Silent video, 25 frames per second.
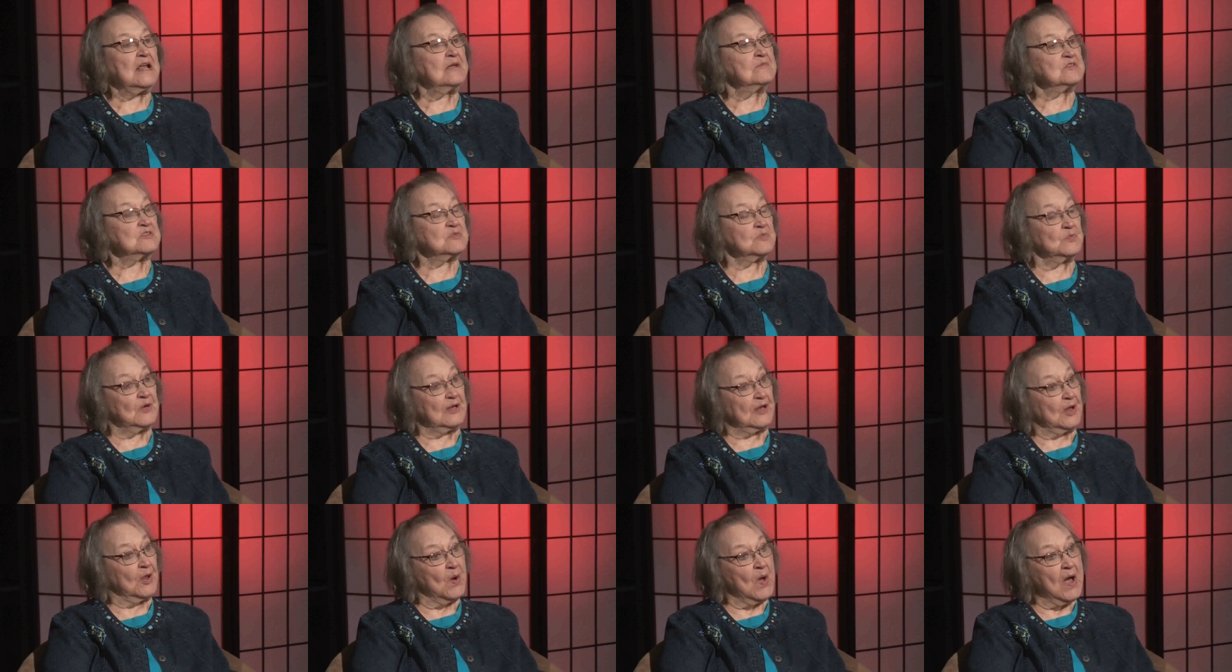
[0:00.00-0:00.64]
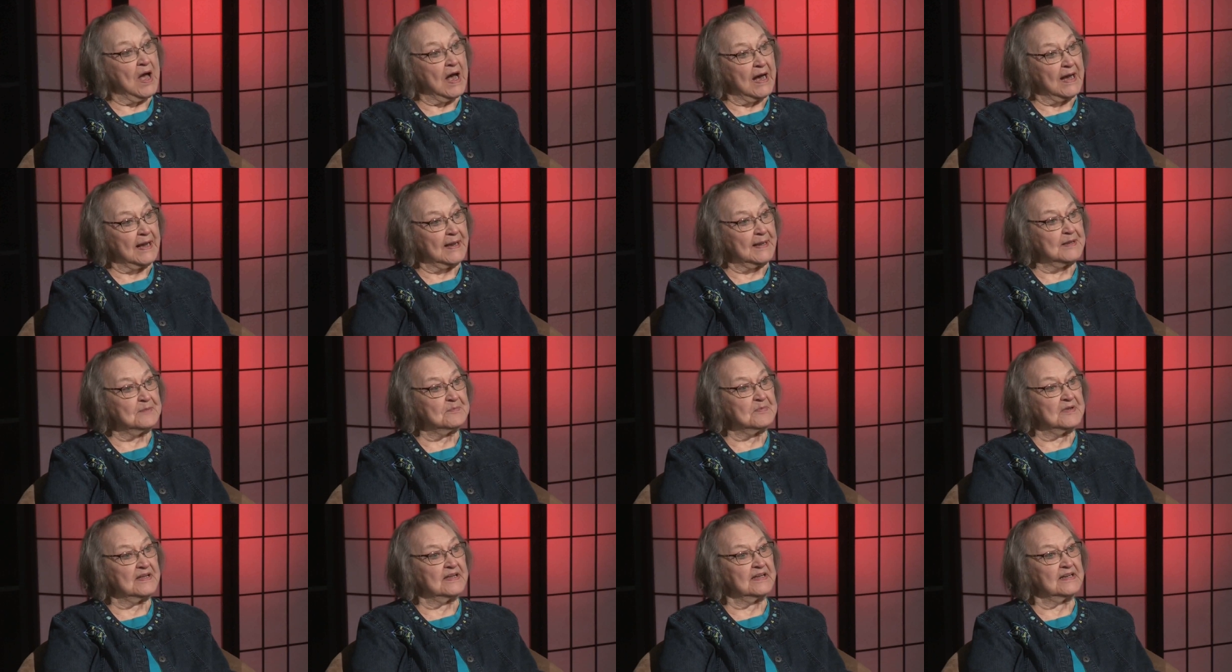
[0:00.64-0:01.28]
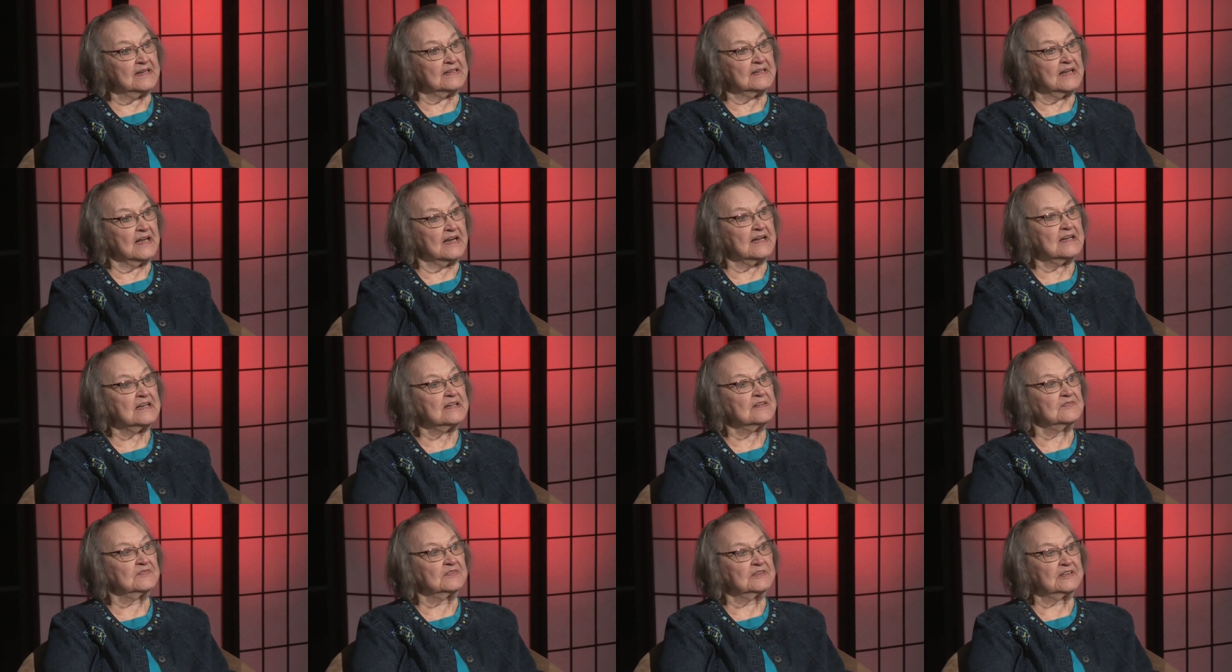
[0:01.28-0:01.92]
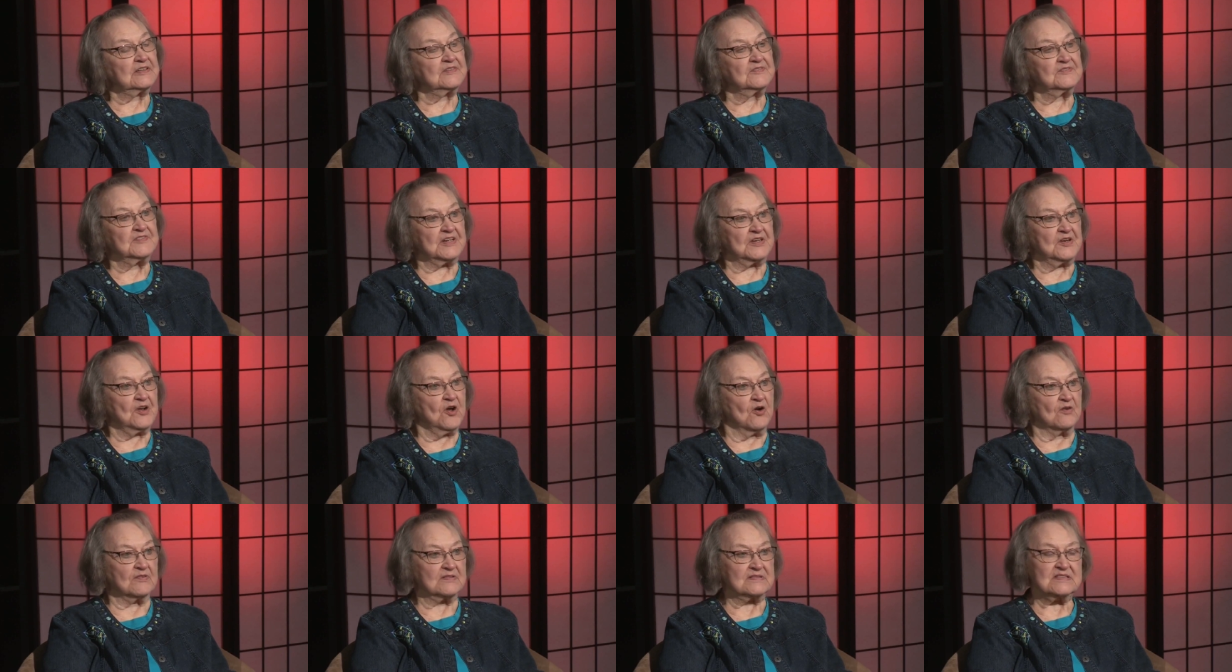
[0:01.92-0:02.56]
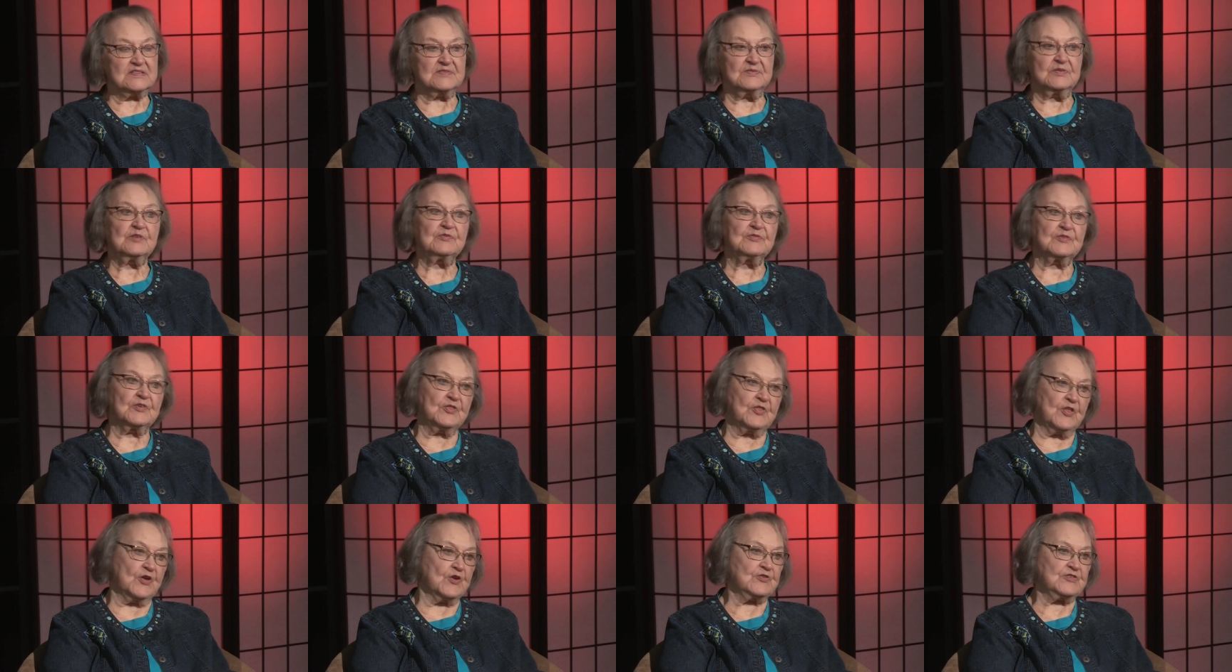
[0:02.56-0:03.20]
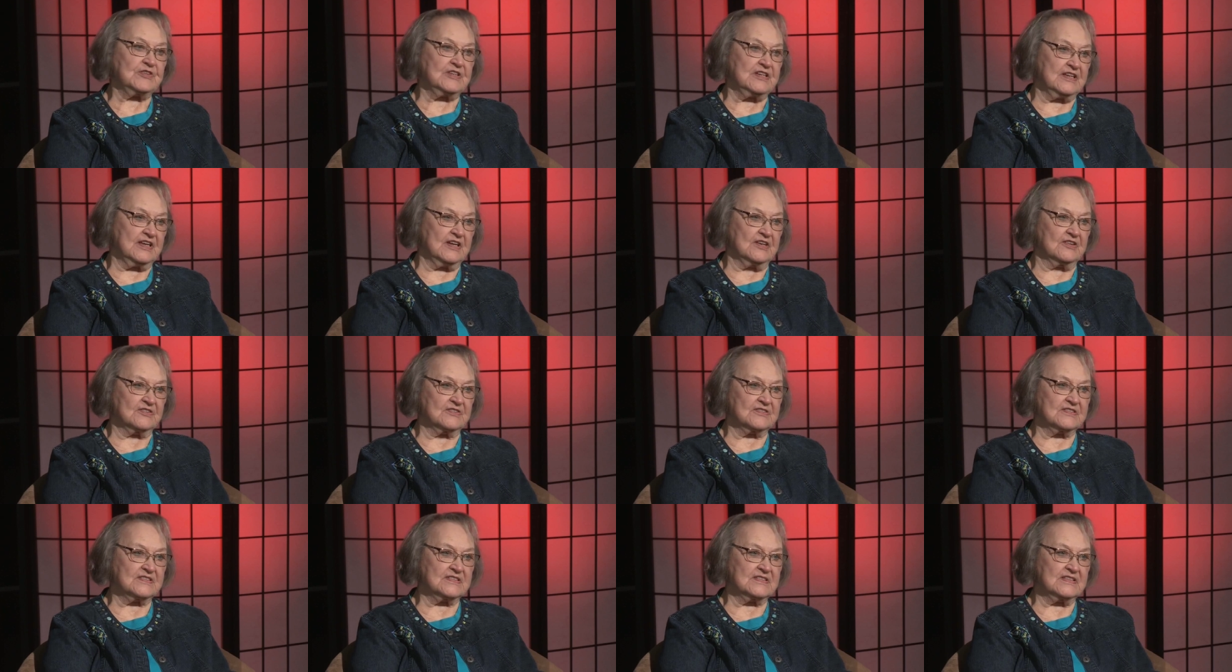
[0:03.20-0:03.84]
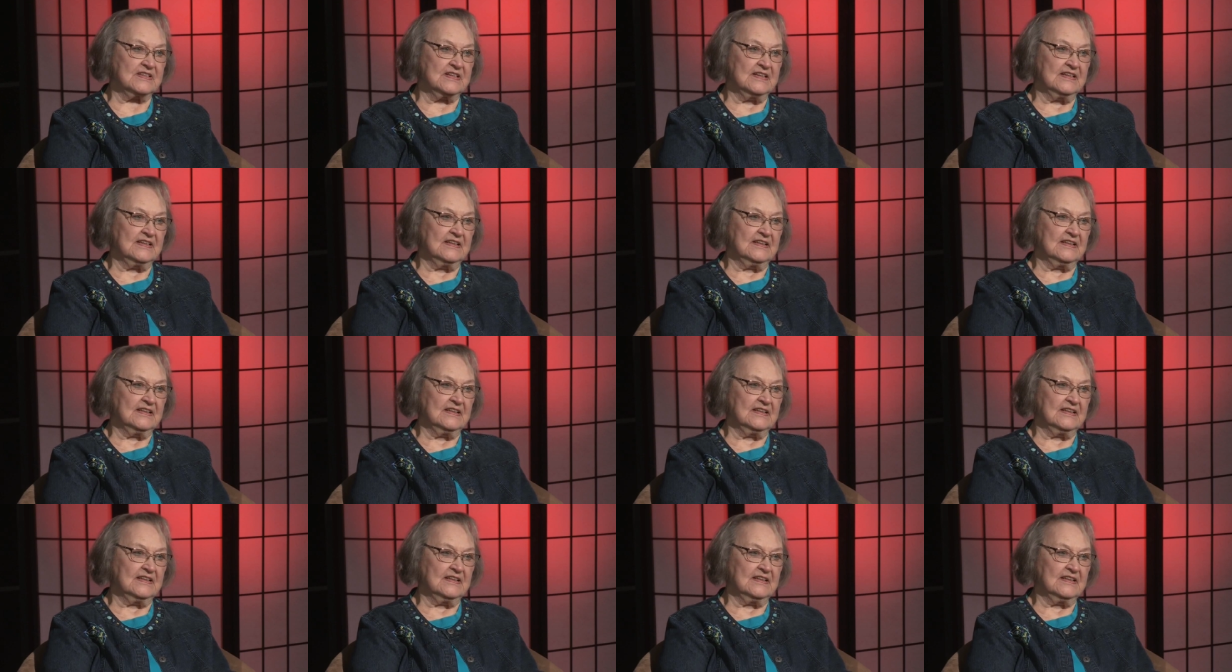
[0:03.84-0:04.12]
name is Willow Heim, and I have lived in Hogansville for 30 years.